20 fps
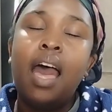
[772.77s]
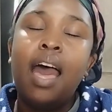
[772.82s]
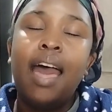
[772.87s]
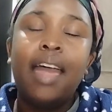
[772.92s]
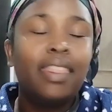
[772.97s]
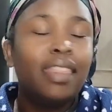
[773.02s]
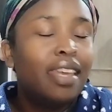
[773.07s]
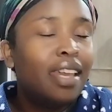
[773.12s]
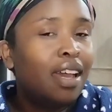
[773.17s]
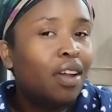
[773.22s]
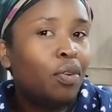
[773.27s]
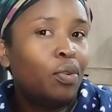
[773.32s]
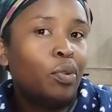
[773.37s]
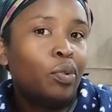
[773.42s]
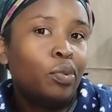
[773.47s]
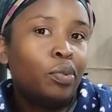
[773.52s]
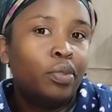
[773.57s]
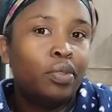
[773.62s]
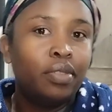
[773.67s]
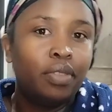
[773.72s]
I think I
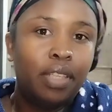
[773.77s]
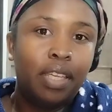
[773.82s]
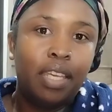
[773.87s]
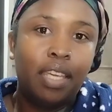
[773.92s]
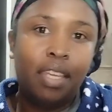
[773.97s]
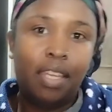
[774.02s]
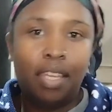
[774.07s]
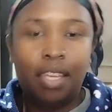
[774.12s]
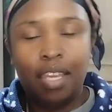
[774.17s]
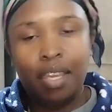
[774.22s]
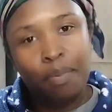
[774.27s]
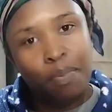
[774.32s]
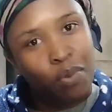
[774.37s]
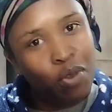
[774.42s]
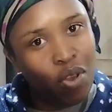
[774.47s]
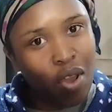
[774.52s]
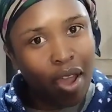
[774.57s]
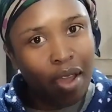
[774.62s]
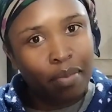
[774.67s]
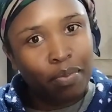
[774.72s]
will keep
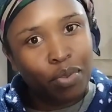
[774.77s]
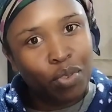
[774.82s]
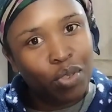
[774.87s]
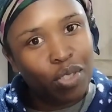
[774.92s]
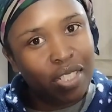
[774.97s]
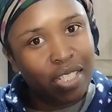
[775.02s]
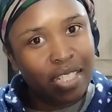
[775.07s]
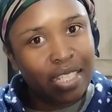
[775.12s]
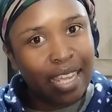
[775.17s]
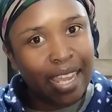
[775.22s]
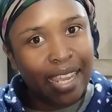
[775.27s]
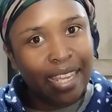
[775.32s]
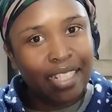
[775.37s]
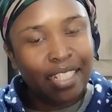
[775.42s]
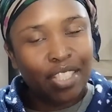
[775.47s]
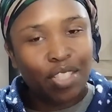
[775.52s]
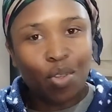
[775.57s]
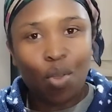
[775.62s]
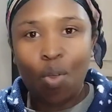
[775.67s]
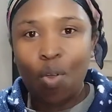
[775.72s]
you up to
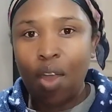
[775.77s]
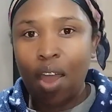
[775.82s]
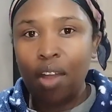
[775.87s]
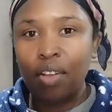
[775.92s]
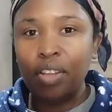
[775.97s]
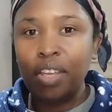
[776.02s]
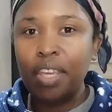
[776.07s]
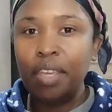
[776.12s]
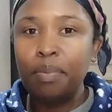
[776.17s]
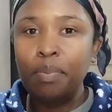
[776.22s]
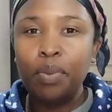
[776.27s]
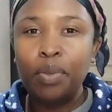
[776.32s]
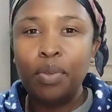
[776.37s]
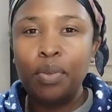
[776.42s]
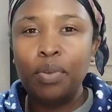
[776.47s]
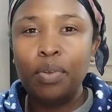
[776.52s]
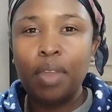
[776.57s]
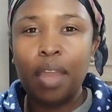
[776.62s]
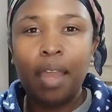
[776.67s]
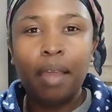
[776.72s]
date, or I'll keep
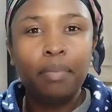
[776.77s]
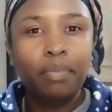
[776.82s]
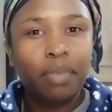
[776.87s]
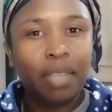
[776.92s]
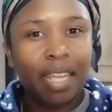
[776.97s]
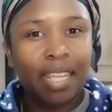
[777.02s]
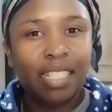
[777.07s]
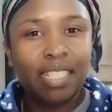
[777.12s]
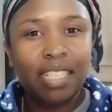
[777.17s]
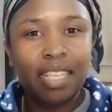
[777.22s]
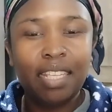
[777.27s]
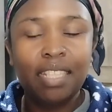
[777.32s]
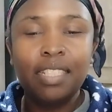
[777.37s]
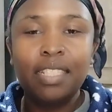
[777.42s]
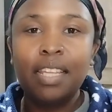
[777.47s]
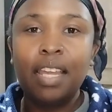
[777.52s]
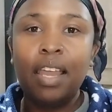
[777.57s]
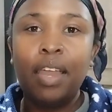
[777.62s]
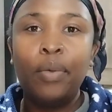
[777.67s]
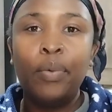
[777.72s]
you
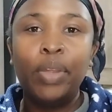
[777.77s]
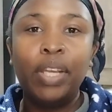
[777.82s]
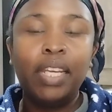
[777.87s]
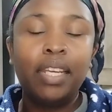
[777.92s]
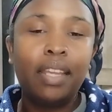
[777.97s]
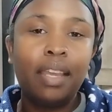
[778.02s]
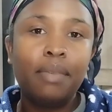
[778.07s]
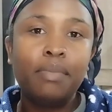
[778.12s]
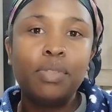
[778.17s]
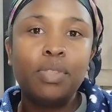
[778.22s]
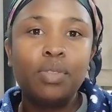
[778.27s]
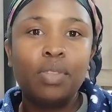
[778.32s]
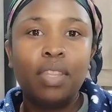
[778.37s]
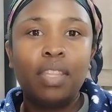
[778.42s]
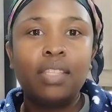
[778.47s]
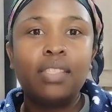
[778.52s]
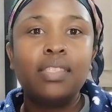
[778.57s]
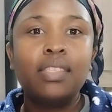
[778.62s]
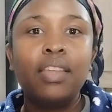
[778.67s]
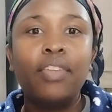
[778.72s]
updated when it comes to
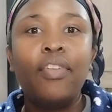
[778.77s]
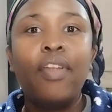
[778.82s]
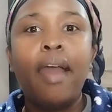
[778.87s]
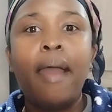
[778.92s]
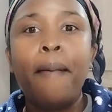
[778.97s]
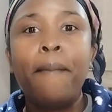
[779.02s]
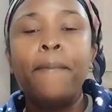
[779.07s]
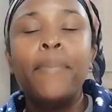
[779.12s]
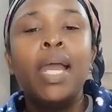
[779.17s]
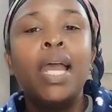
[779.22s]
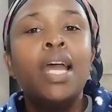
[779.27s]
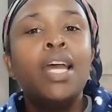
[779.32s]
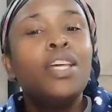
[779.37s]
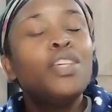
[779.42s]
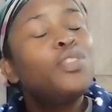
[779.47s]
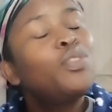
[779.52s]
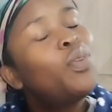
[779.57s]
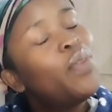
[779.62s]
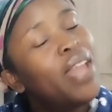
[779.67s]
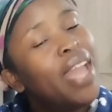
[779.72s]
the serum.
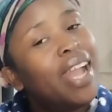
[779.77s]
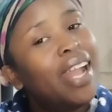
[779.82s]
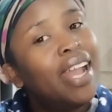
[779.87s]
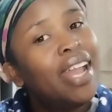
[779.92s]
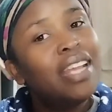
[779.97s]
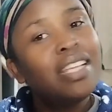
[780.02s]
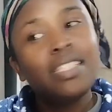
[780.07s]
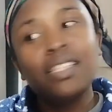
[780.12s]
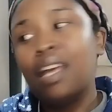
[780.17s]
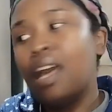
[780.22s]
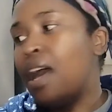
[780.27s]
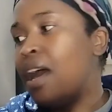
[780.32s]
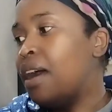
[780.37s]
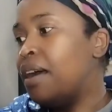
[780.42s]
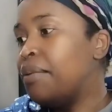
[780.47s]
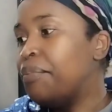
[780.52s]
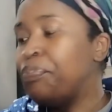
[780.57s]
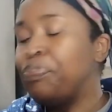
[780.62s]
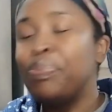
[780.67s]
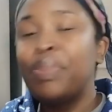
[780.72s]
So yeah, guys,
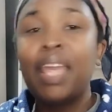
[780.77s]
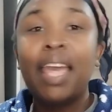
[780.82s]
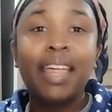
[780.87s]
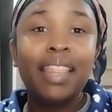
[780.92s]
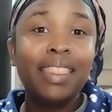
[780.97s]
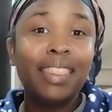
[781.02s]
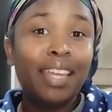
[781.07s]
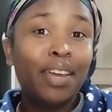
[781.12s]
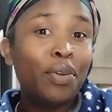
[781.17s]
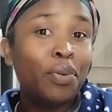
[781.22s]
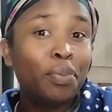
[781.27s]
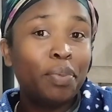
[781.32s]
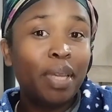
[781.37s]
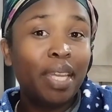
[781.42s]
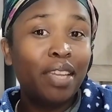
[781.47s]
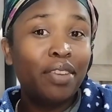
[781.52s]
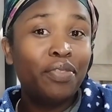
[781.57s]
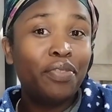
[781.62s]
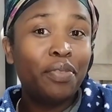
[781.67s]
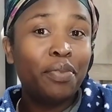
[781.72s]
that will be
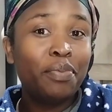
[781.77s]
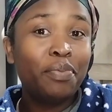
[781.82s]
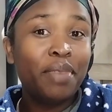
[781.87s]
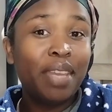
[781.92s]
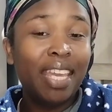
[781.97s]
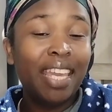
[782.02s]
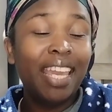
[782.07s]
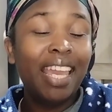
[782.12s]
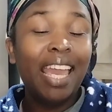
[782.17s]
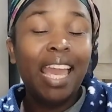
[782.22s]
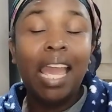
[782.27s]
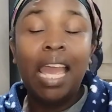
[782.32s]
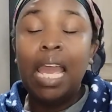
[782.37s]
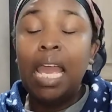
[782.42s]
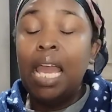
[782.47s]
it for me.